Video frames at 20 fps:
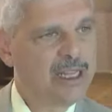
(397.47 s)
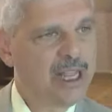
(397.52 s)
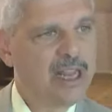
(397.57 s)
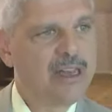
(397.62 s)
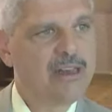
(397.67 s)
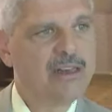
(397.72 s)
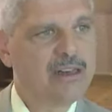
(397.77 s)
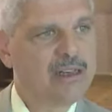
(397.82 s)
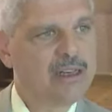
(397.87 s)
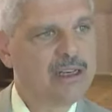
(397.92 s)

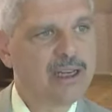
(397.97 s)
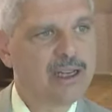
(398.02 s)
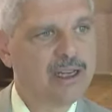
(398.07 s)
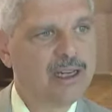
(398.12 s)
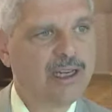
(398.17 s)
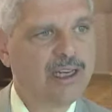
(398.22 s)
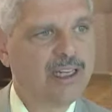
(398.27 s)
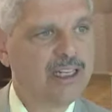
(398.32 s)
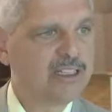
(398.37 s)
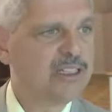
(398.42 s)
then
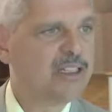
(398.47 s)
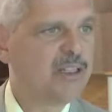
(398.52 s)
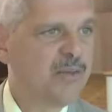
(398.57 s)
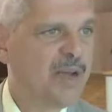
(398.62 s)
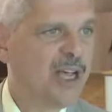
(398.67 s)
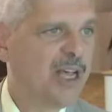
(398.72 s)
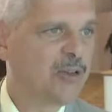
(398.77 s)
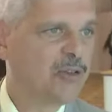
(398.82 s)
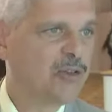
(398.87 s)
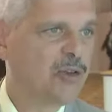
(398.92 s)
lease them
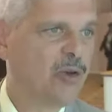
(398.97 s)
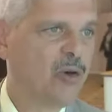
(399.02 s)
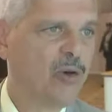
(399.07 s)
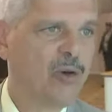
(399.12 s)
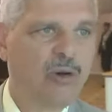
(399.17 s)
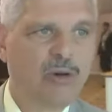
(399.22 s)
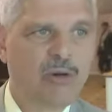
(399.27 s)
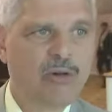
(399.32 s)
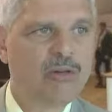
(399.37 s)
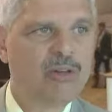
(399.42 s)
out
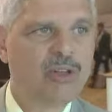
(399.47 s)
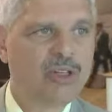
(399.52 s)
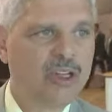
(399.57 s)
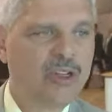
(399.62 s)
or